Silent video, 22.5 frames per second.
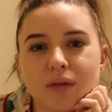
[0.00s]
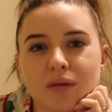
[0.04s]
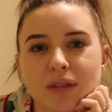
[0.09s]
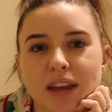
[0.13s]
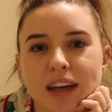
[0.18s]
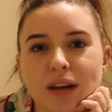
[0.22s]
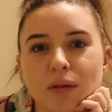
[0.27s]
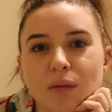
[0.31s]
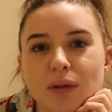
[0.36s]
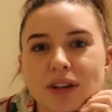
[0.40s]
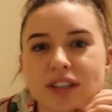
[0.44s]

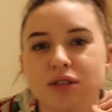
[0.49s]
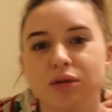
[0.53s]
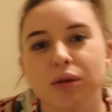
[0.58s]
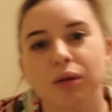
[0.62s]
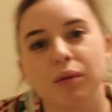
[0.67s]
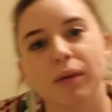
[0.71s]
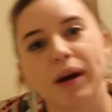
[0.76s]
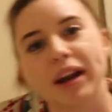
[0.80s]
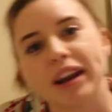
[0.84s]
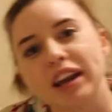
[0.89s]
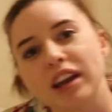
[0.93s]
like went to
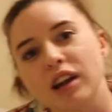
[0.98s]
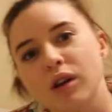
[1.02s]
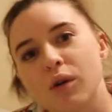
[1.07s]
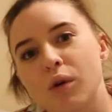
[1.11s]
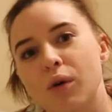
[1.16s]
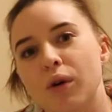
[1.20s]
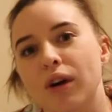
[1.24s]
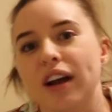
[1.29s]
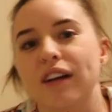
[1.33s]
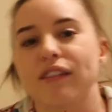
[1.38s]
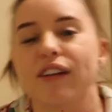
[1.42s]
a wedding
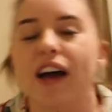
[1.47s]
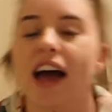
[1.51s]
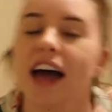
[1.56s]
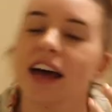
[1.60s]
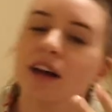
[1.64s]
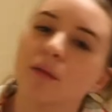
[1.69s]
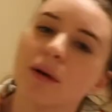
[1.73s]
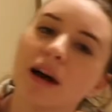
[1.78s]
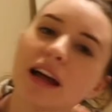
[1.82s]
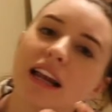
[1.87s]
or have had a